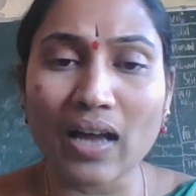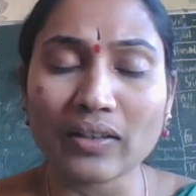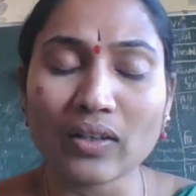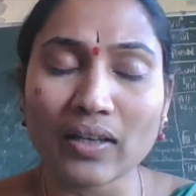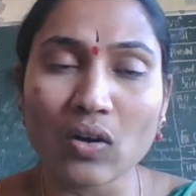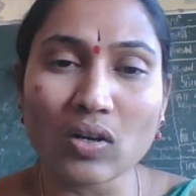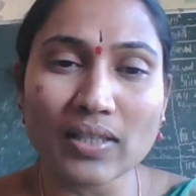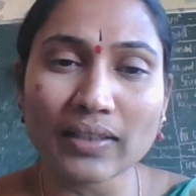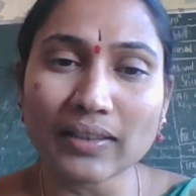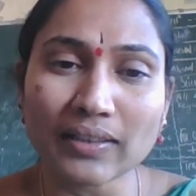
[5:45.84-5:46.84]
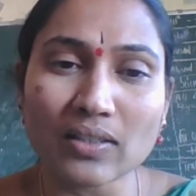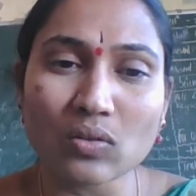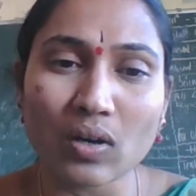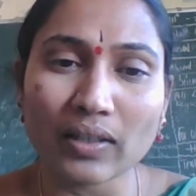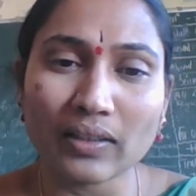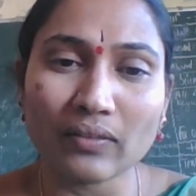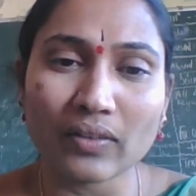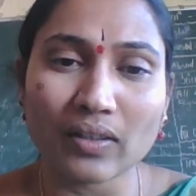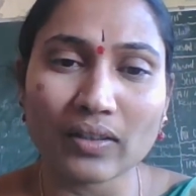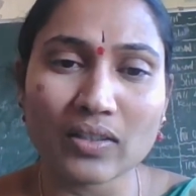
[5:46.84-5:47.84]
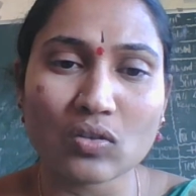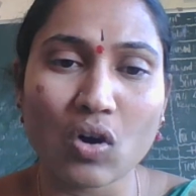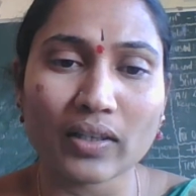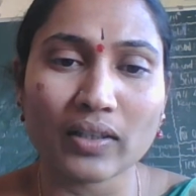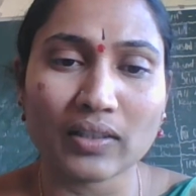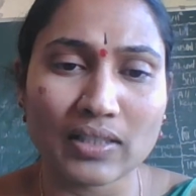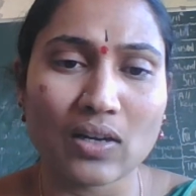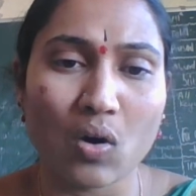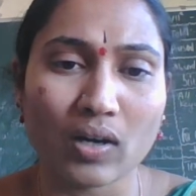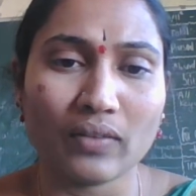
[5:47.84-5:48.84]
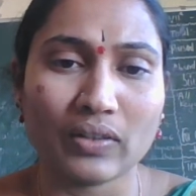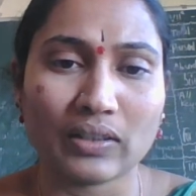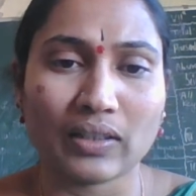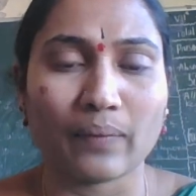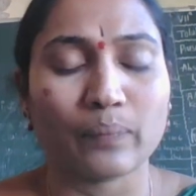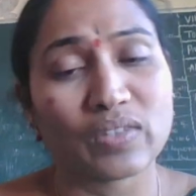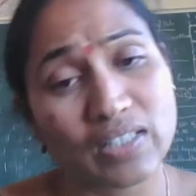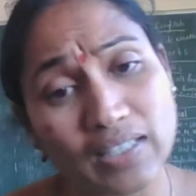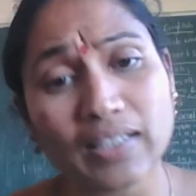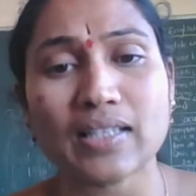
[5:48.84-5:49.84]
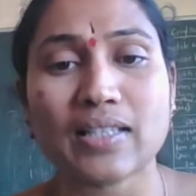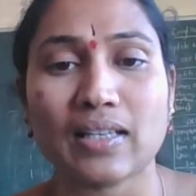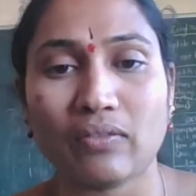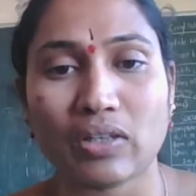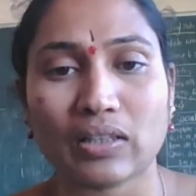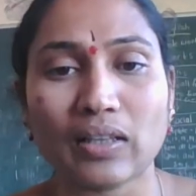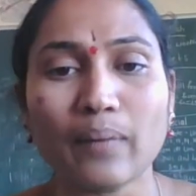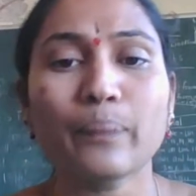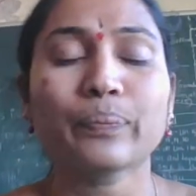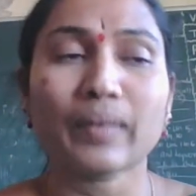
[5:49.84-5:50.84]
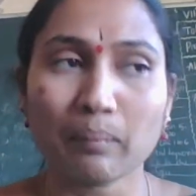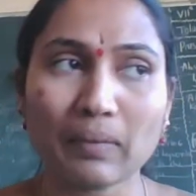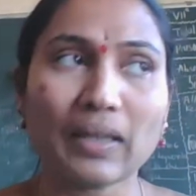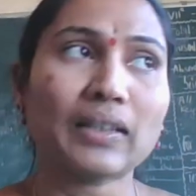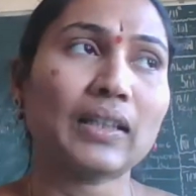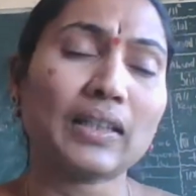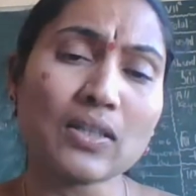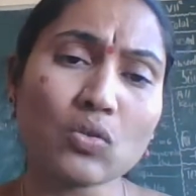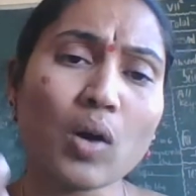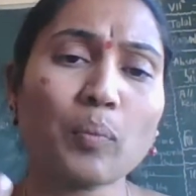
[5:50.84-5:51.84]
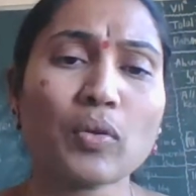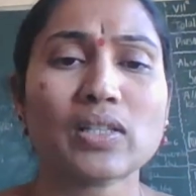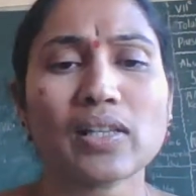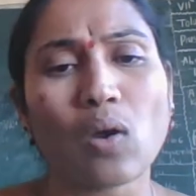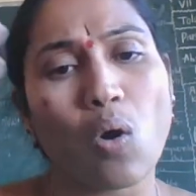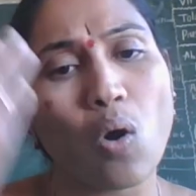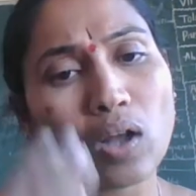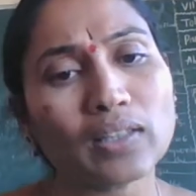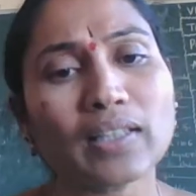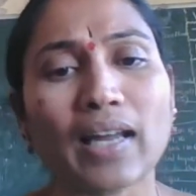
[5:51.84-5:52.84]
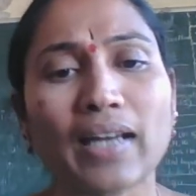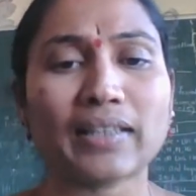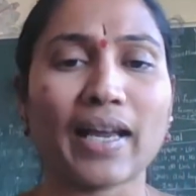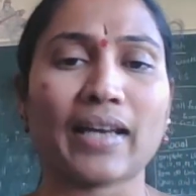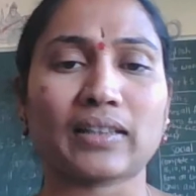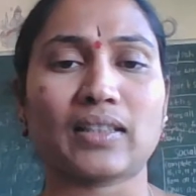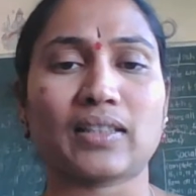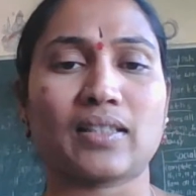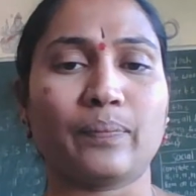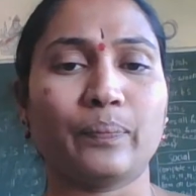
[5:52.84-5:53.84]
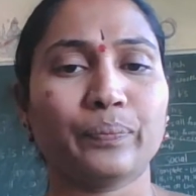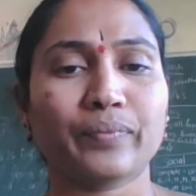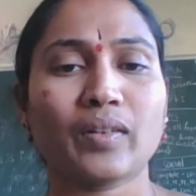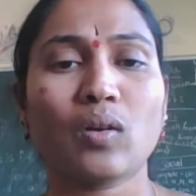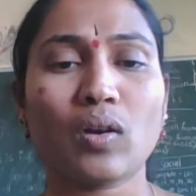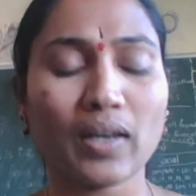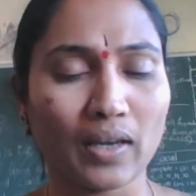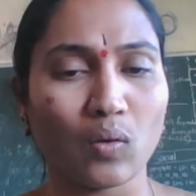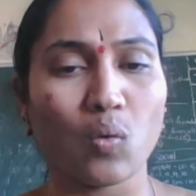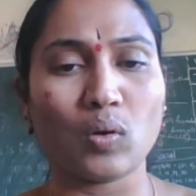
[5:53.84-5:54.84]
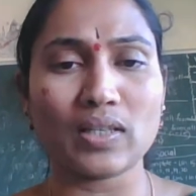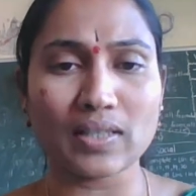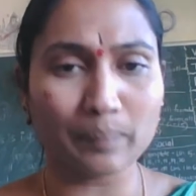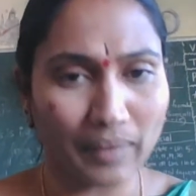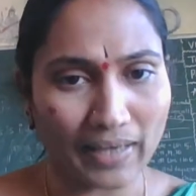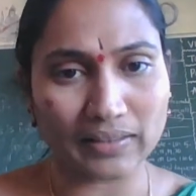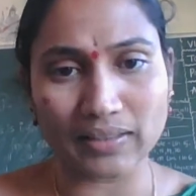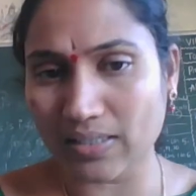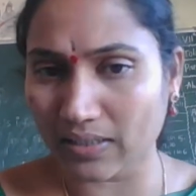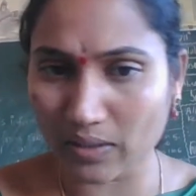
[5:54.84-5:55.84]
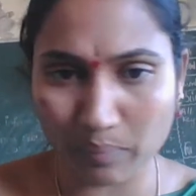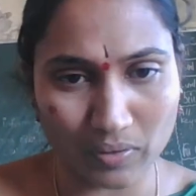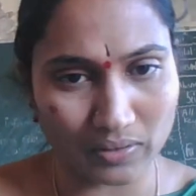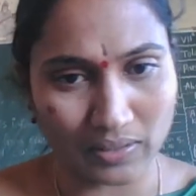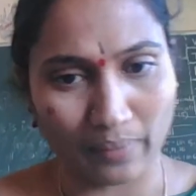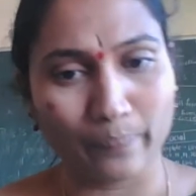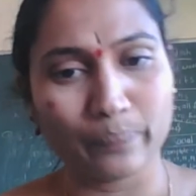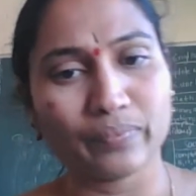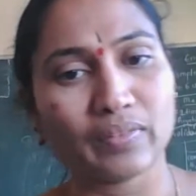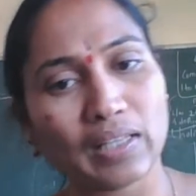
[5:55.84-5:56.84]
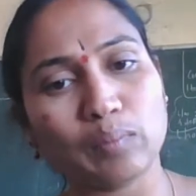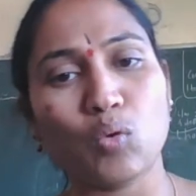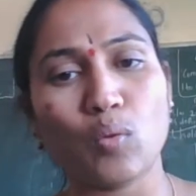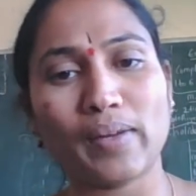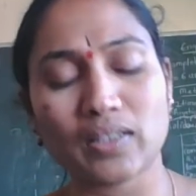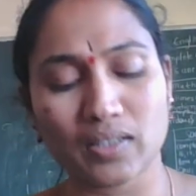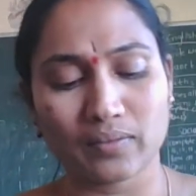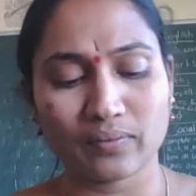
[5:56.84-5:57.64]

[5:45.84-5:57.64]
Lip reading: cannot say that it is not it is a non-living thing. Still it is a living thing, but it is not possessing all the 9 characters. Okay, only some characters it is possessing, like movement,